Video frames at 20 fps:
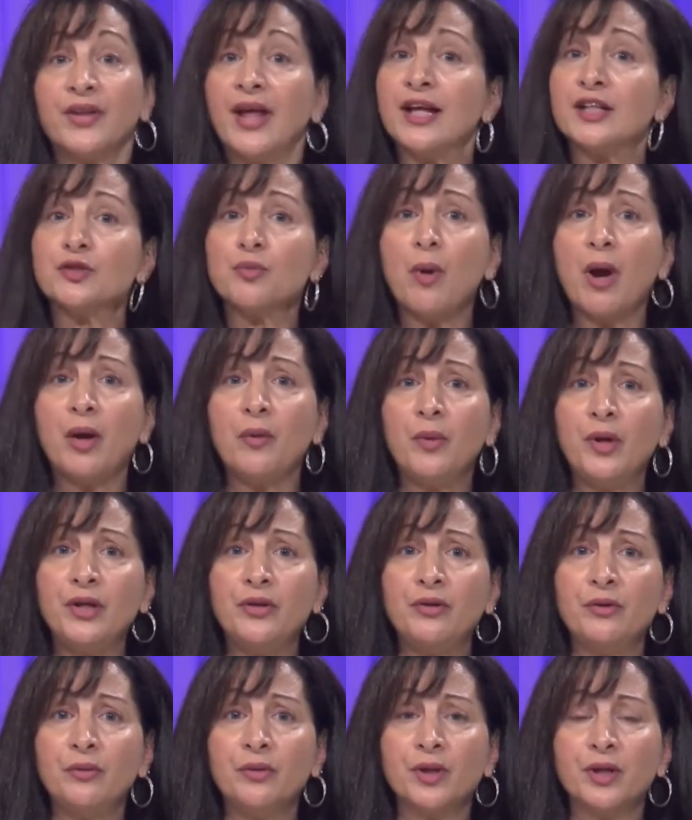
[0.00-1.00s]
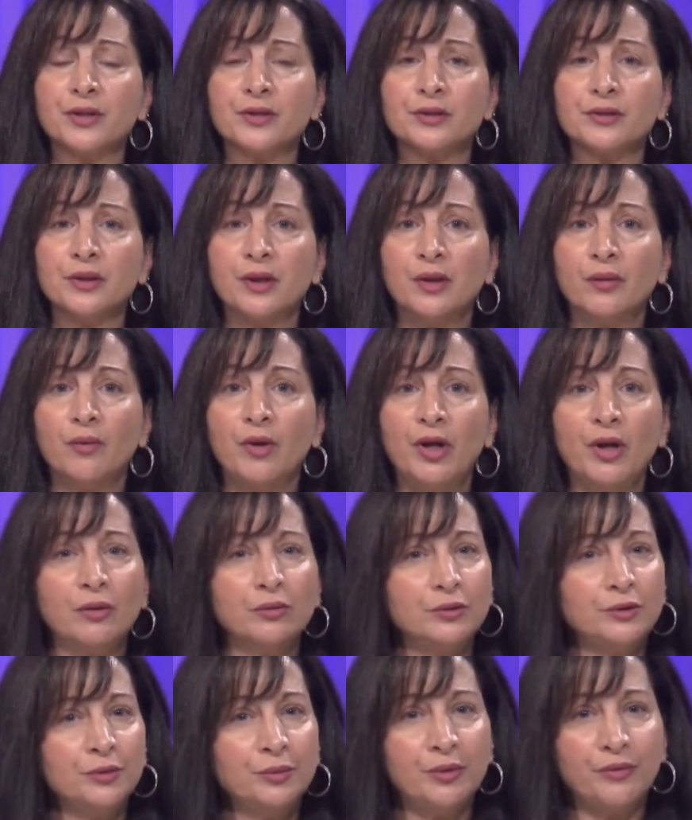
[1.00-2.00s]
That's why we do this. We
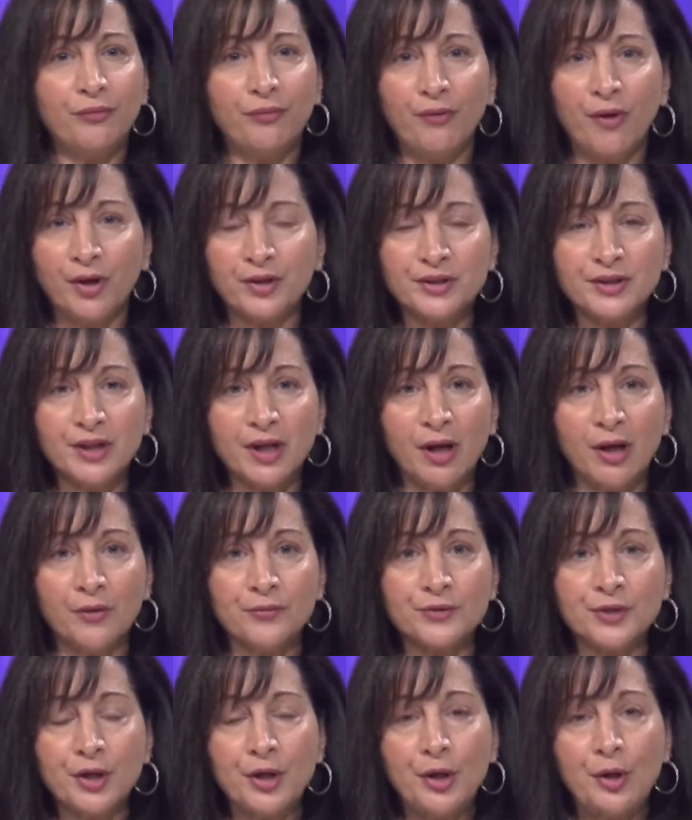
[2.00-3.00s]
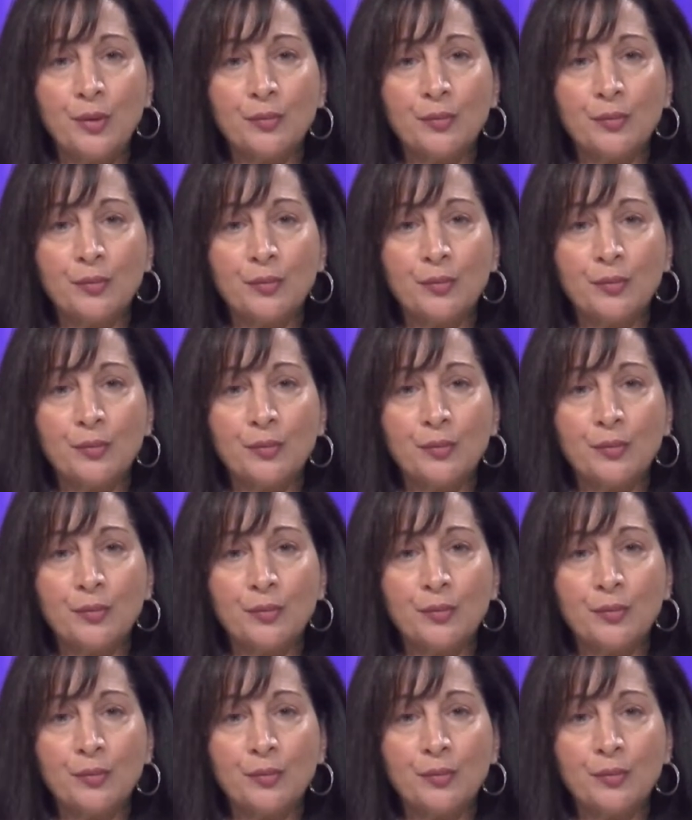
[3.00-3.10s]
don't do it for ourselves,